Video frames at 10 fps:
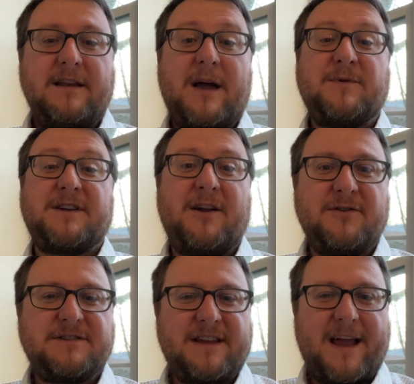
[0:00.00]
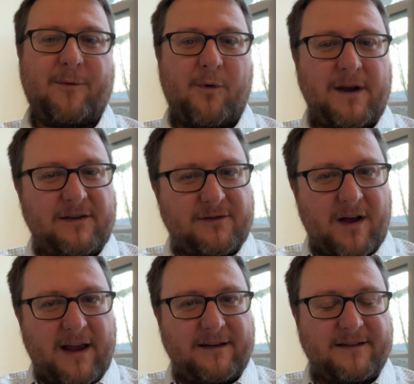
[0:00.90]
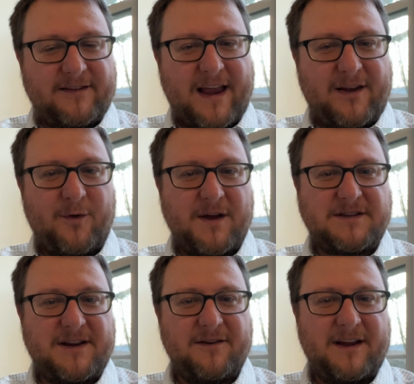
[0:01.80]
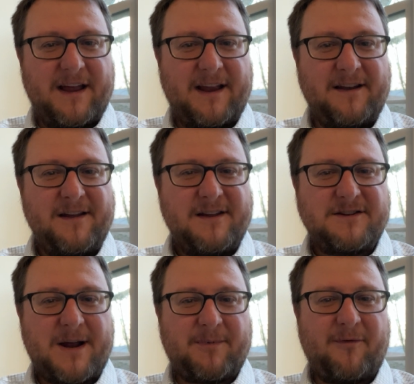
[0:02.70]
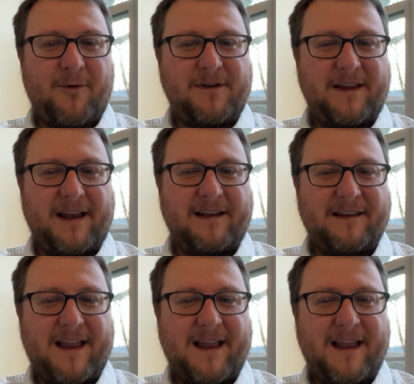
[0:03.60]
to help us understand what he's trying to say to us here in chapter 14,